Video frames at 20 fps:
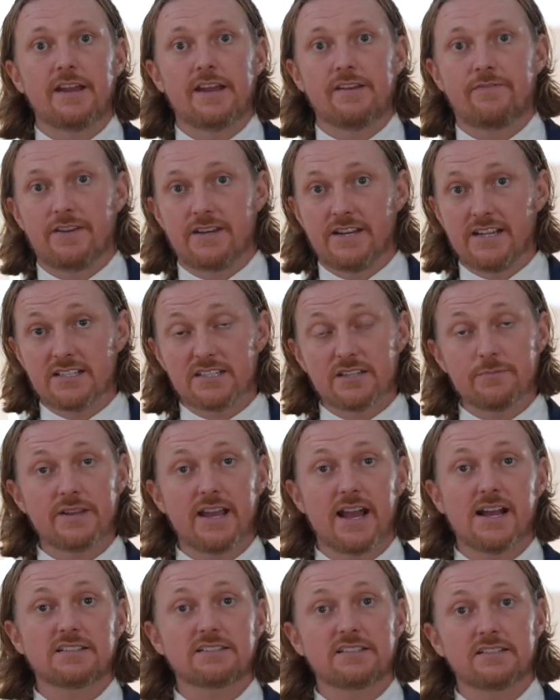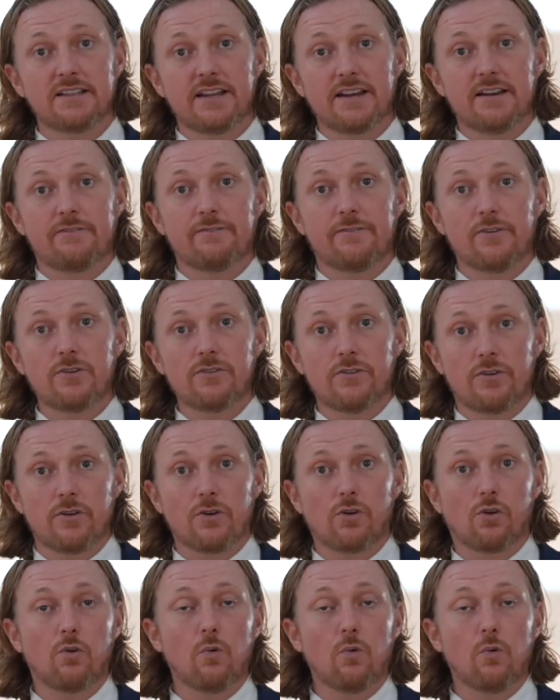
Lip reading: If it needs to be escalated further,